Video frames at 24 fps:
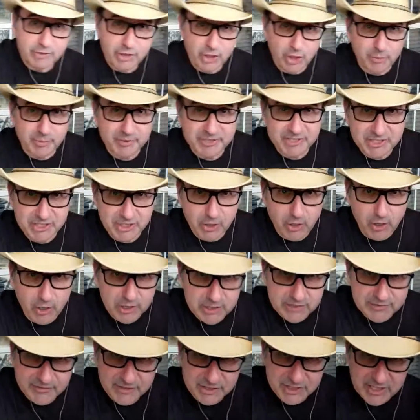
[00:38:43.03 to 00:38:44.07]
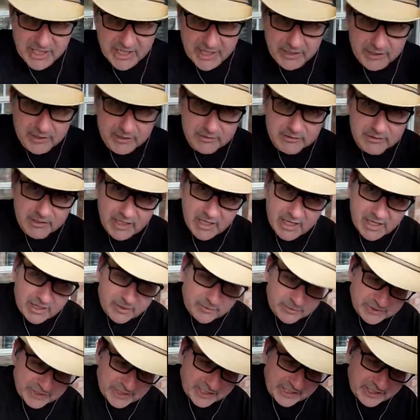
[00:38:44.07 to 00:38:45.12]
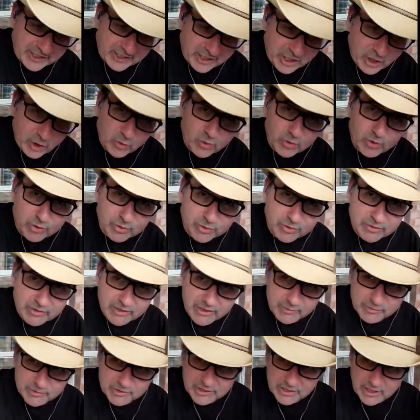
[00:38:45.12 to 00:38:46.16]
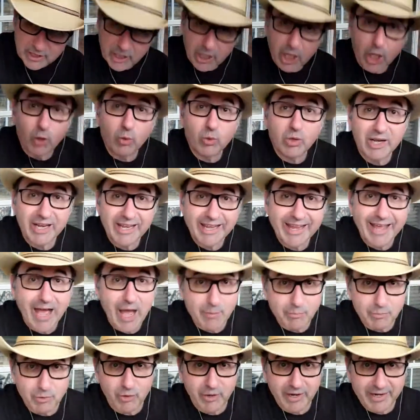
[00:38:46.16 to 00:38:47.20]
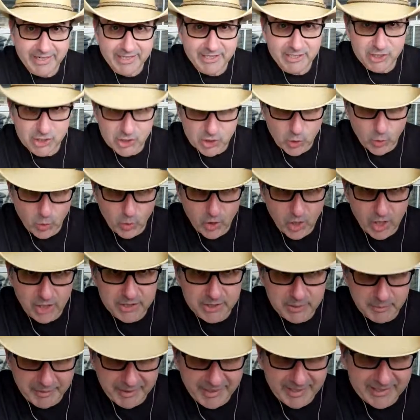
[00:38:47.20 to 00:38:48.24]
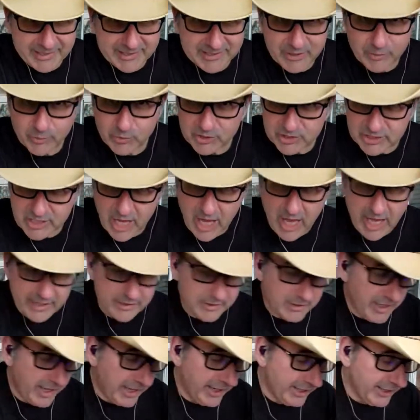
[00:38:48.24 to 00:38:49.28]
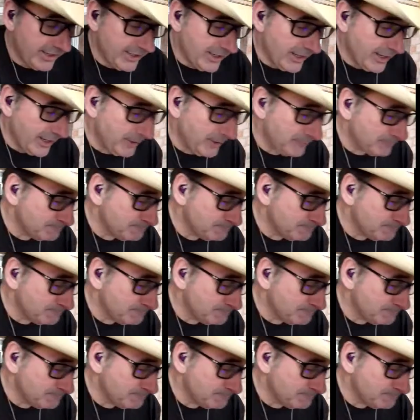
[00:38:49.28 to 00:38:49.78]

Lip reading: Cuban cigars for sale. It was a little local. It was a locally operated store on the base. It was not a